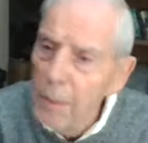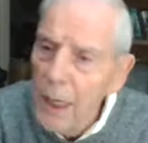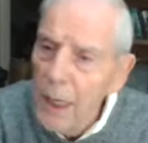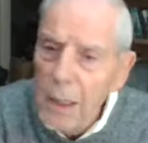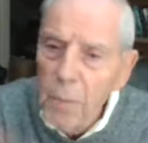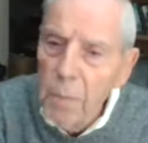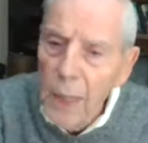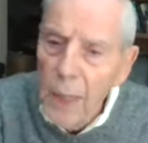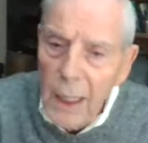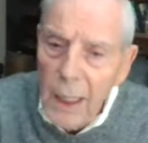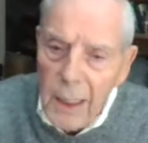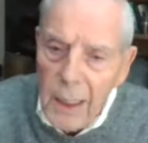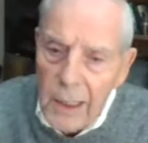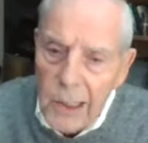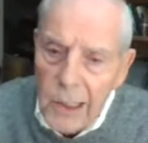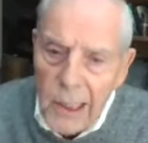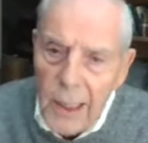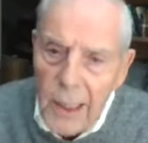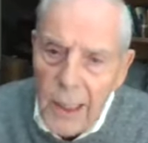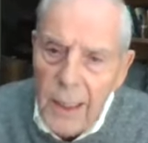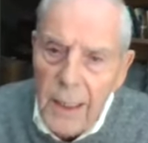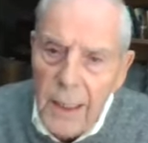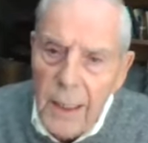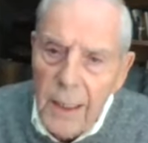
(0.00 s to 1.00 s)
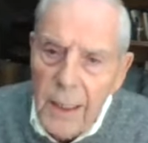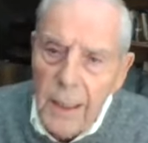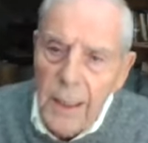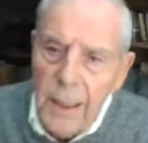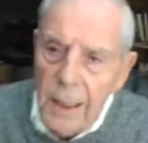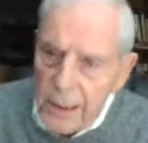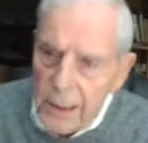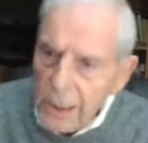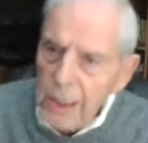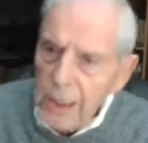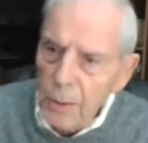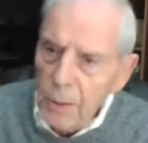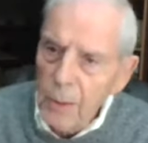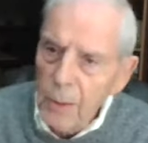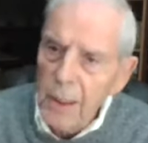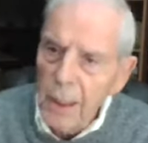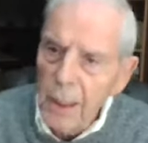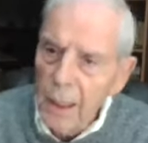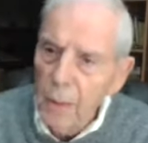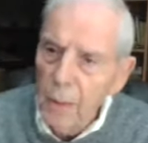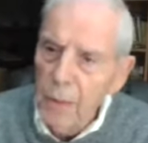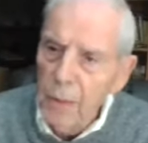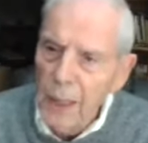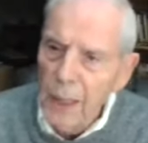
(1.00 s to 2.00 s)
I'm not embellishing. This is what
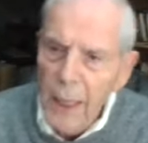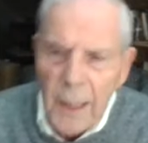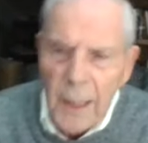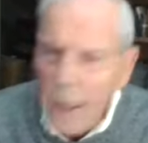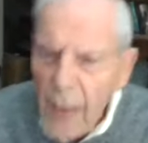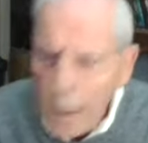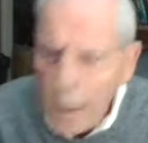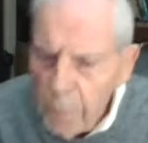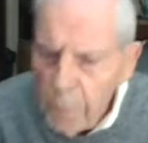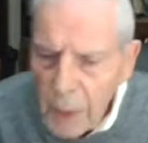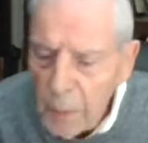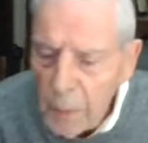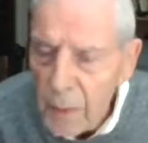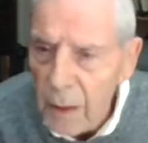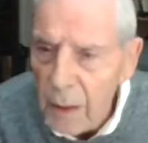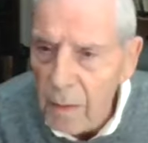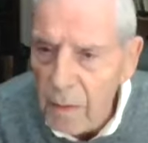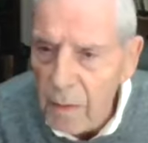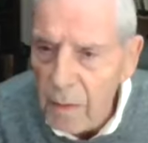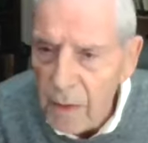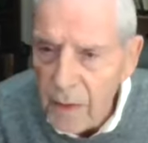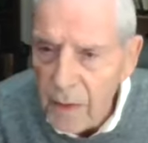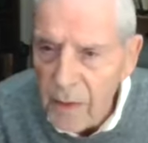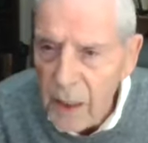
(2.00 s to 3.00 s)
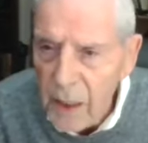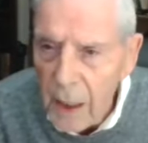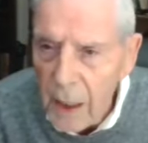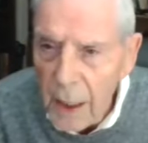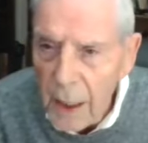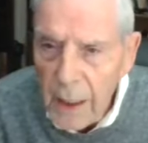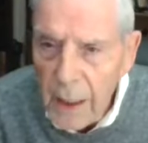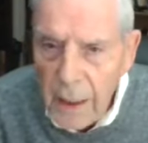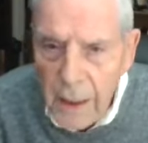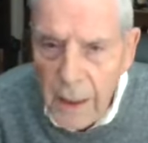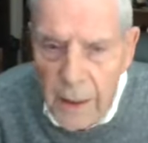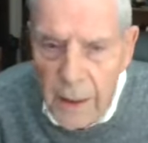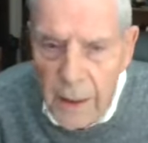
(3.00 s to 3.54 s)
happened. I, I remember it vividly.